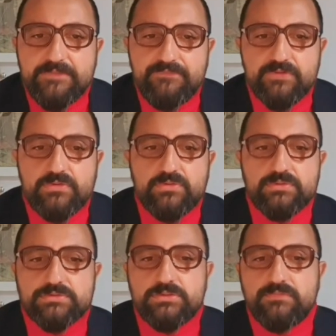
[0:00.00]

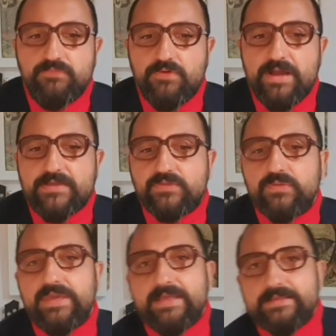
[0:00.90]
difficult for us
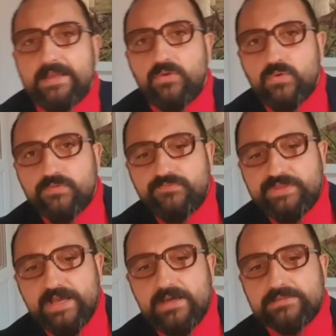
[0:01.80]
to get along
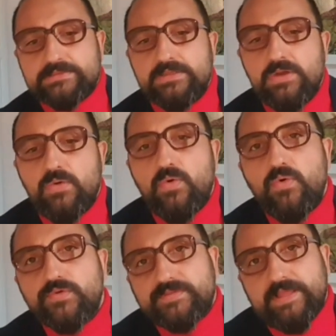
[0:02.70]
without
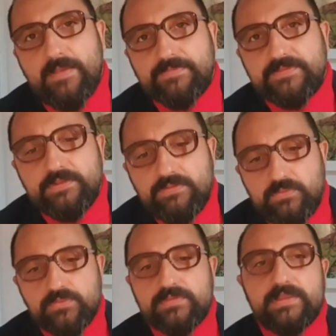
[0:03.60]
or
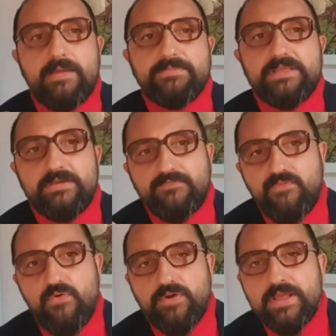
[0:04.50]
substitute something
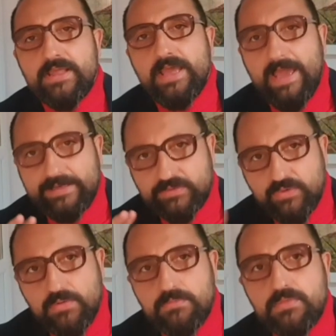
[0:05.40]
for any
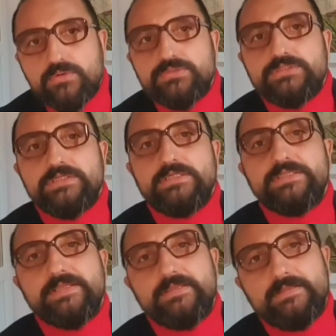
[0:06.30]
commodity
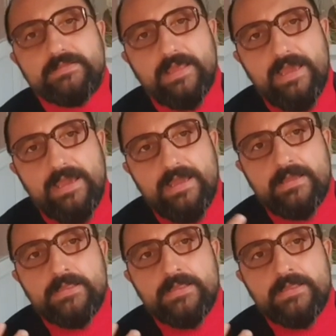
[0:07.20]
that is a